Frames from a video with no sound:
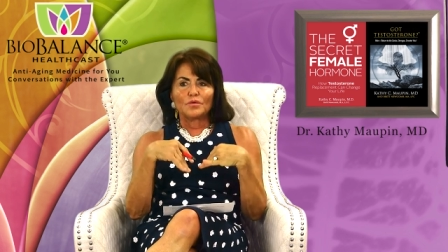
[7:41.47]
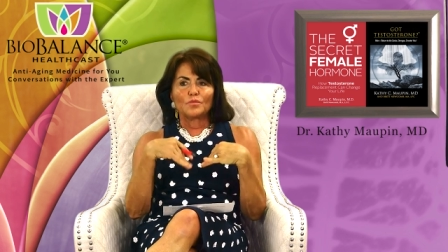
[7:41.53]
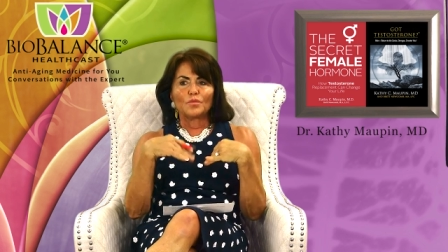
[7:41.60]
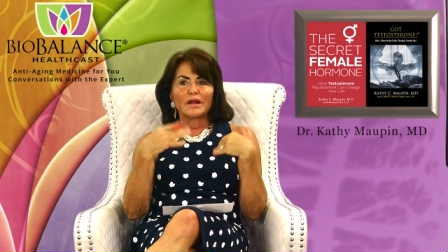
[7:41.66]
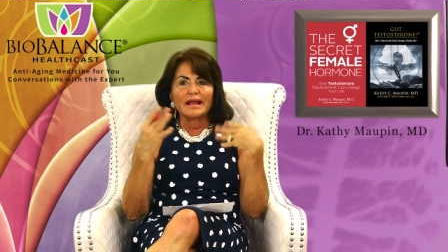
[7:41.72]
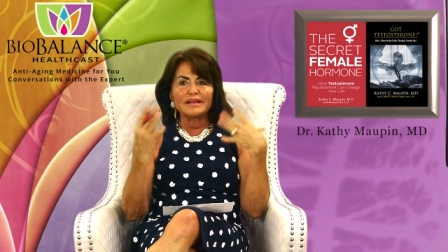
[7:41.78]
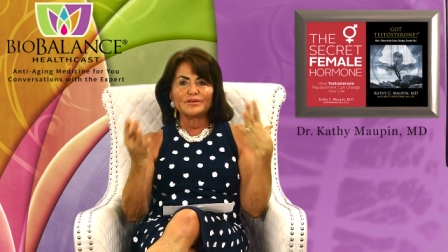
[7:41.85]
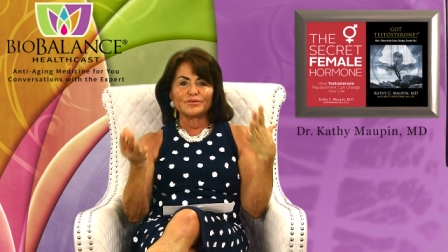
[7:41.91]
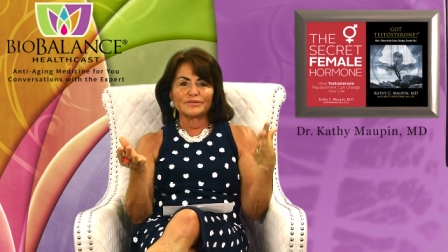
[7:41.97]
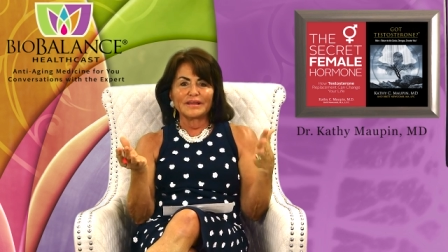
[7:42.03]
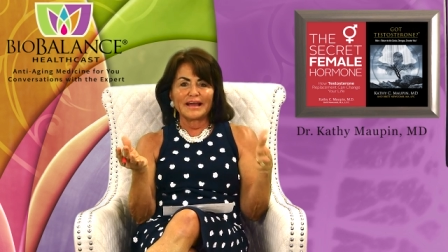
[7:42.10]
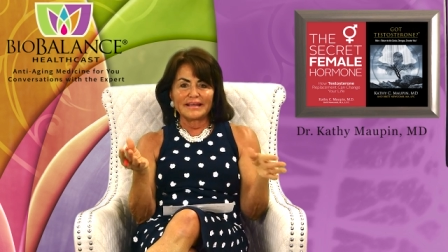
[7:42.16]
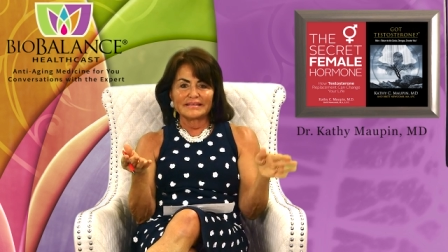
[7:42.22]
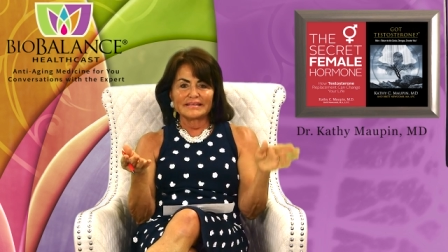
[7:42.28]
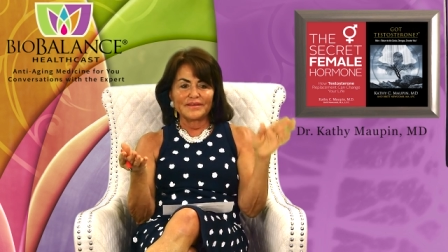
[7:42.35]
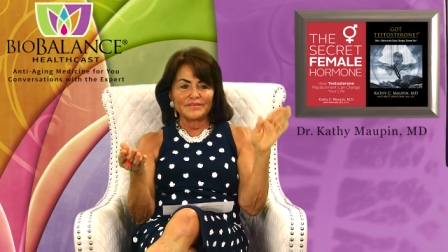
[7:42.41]
What I don't
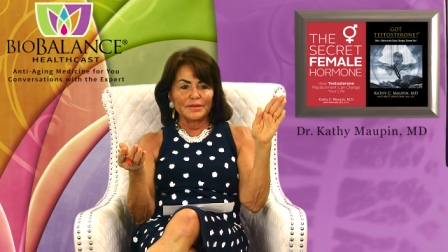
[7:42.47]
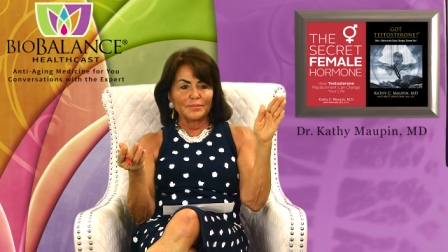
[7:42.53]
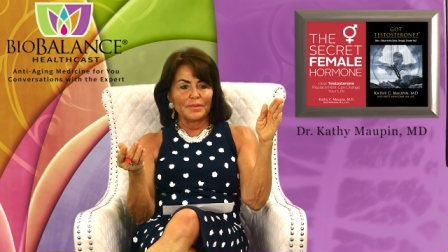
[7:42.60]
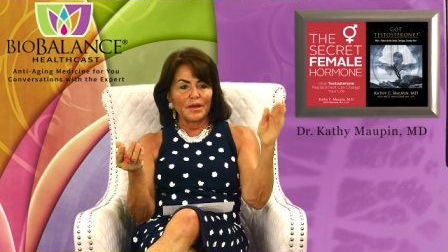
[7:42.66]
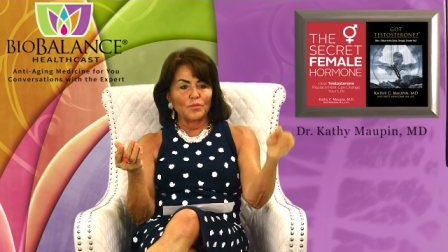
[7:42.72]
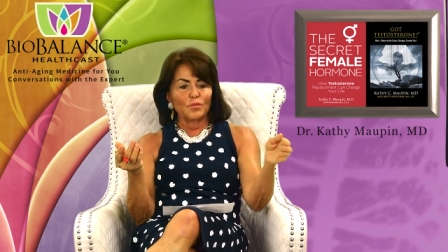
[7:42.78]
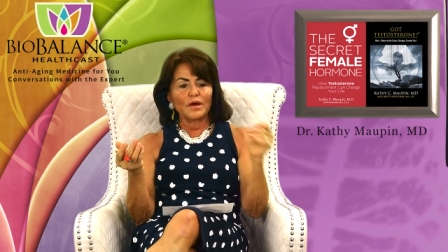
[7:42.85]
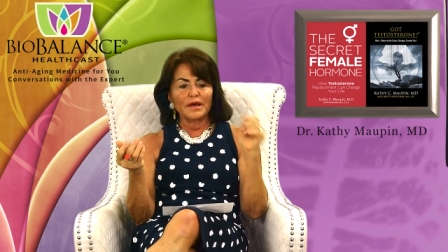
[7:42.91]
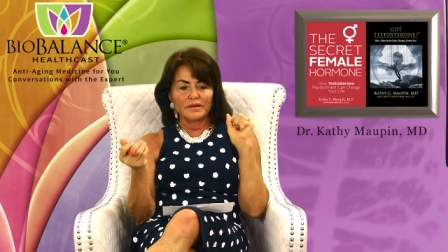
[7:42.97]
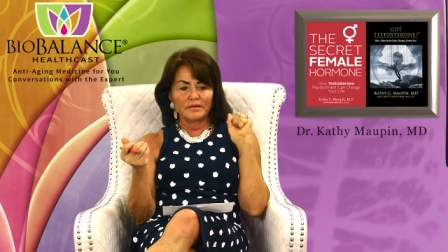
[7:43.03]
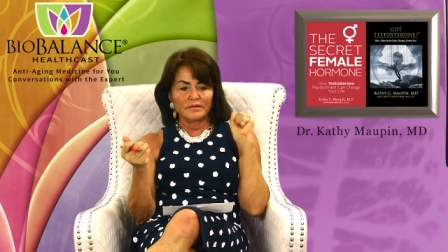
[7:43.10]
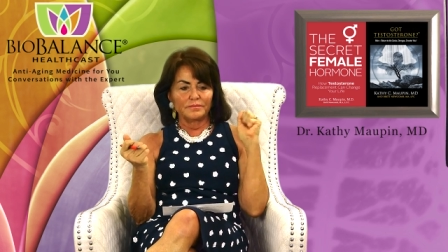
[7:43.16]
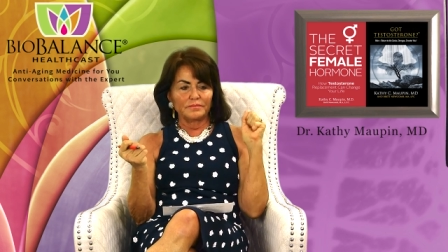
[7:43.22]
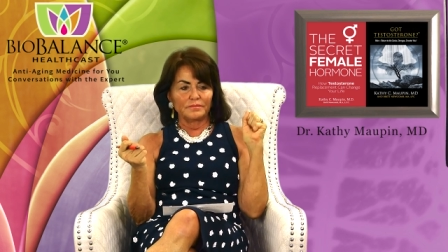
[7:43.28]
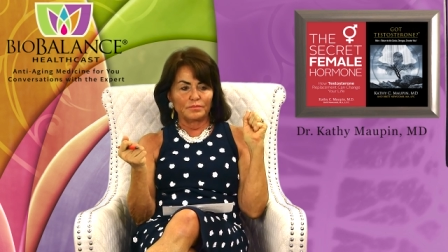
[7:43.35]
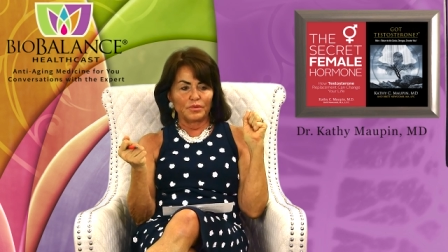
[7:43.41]
like is having to buy
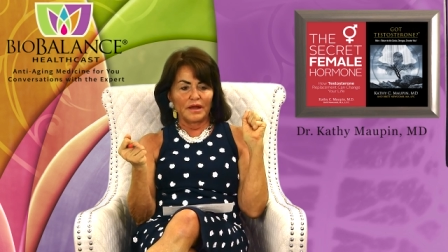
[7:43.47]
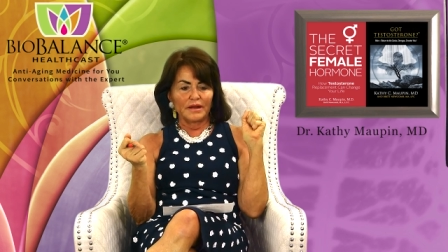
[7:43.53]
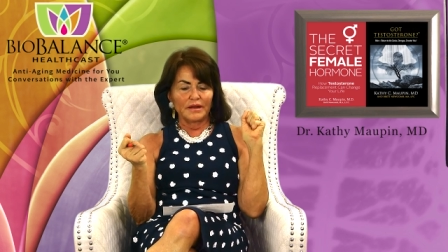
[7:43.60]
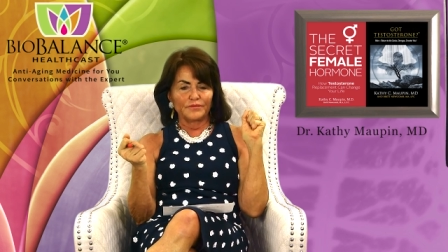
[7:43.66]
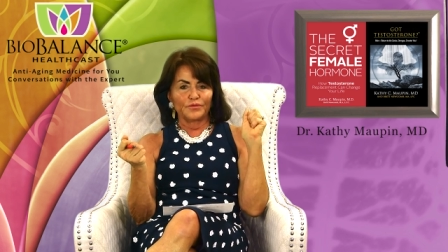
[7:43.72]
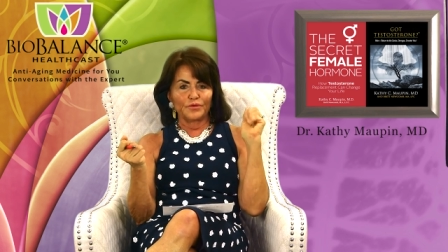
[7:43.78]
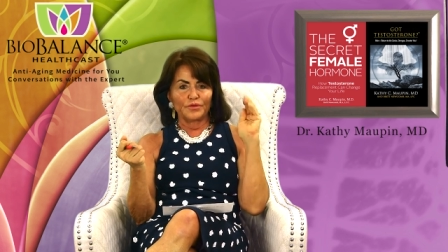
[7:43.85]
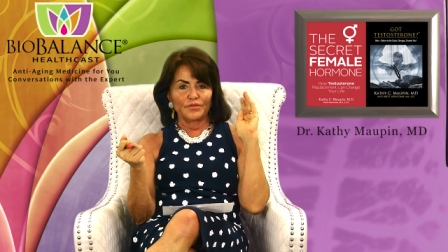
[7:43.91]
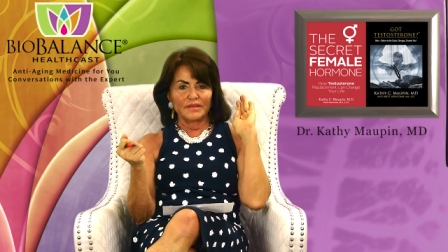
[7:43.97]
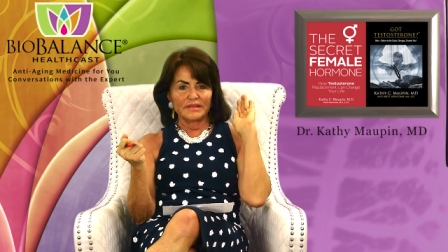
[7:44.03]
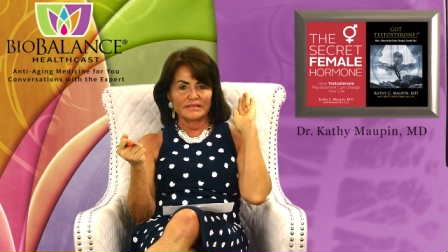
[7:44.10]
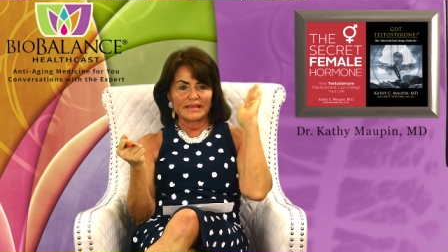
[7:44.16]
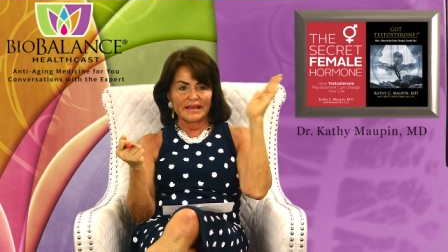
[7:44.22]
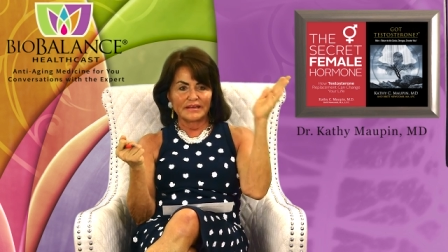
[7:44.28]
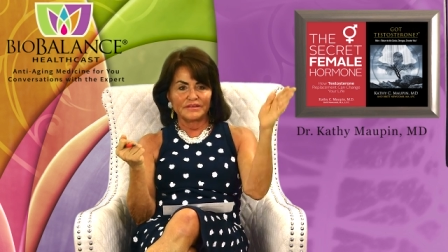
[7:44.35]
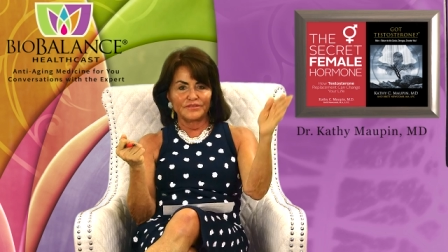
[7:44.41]
one product for
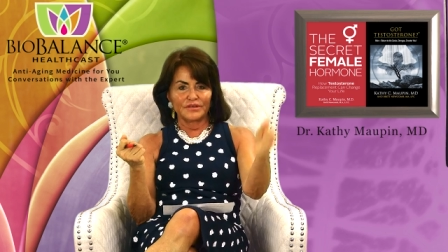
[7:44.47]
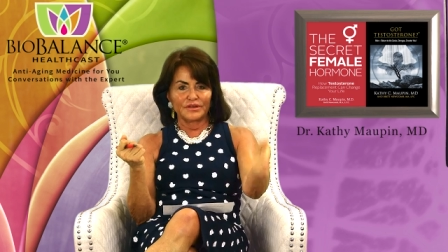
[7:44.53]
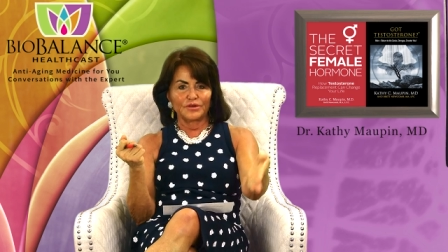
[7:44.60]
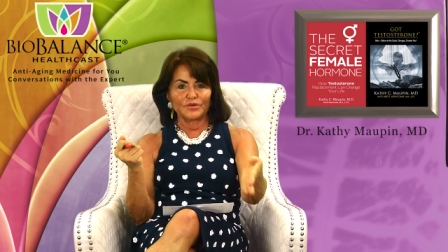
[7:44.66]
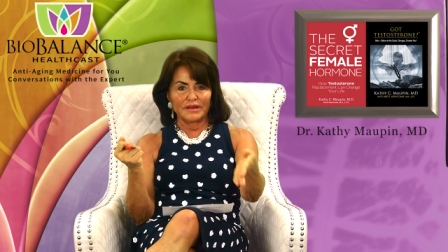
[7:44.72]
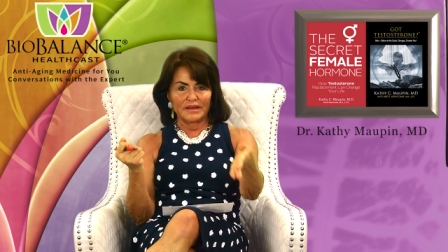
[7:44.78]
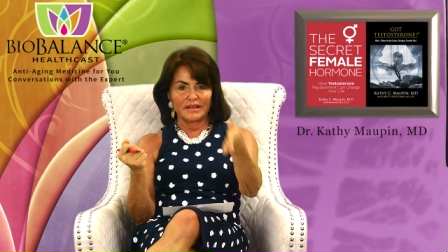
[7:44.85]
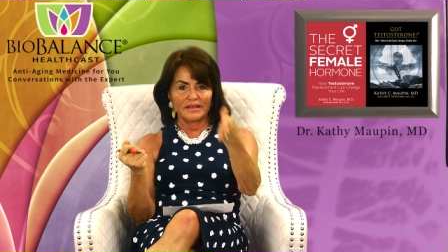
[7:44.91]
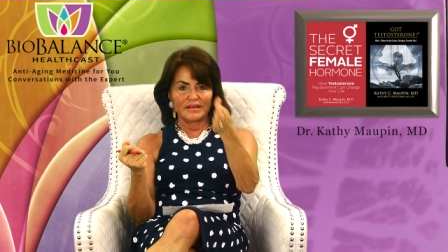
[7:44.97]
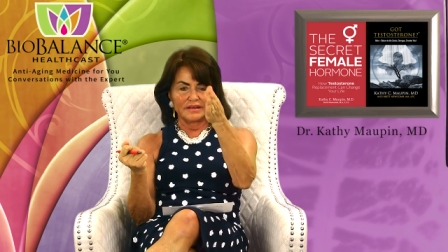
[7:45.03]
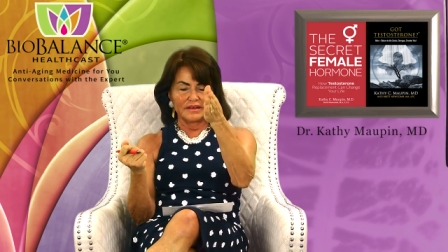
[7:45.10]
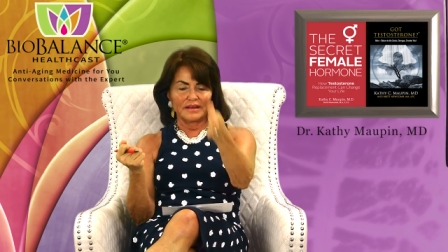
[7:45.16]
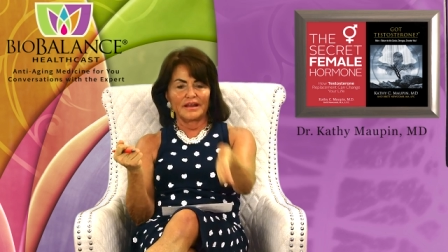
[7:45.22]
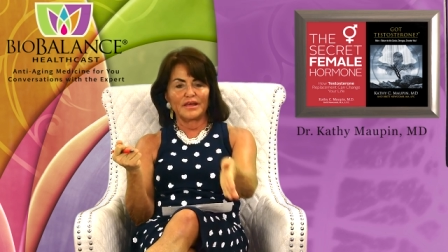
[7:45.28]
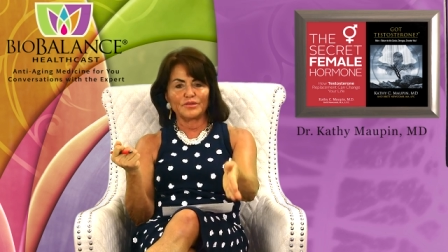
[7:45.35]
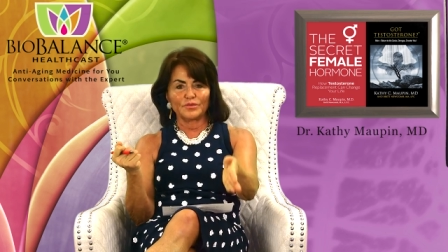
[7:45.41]
this active ingredient and
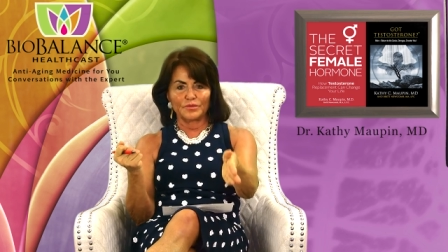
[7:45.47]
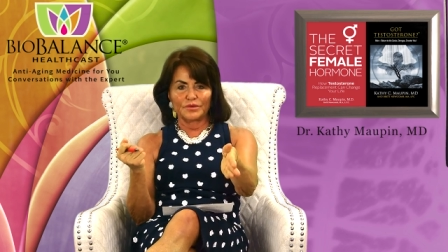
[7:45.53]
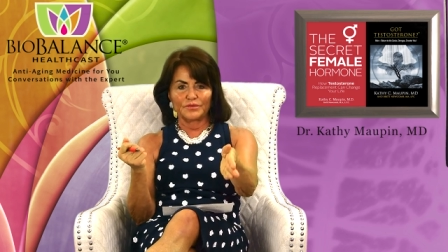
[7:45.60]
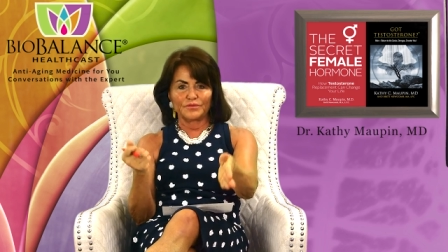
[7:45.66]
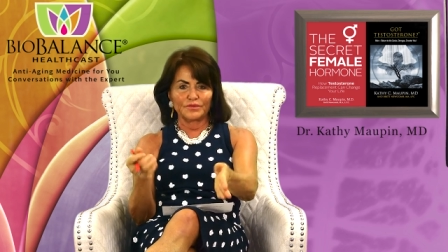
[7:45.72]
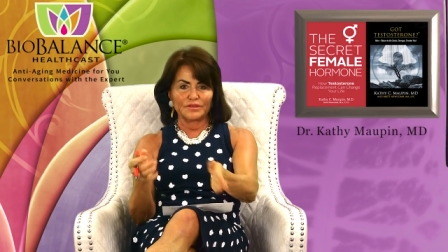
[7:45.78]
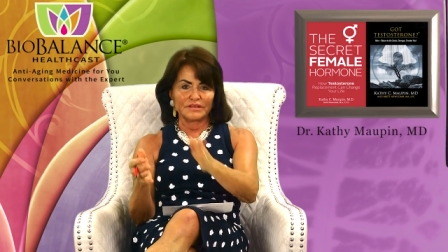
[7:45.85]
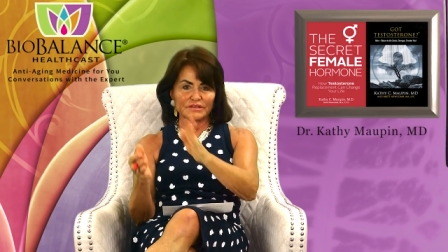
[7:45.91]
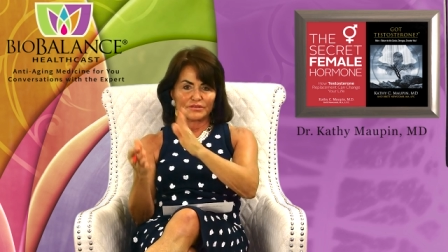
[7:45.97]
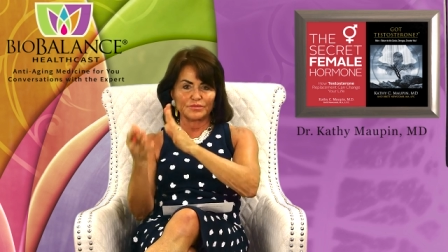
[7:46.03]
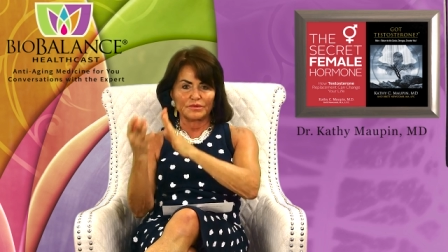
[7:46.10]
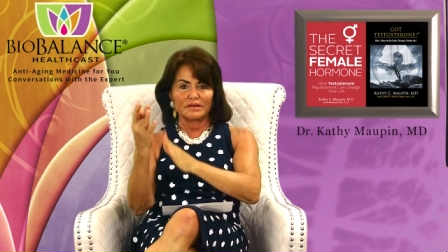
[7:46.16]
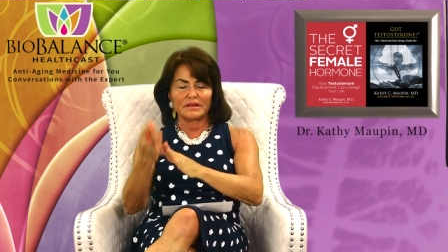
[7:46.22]
another one for this one.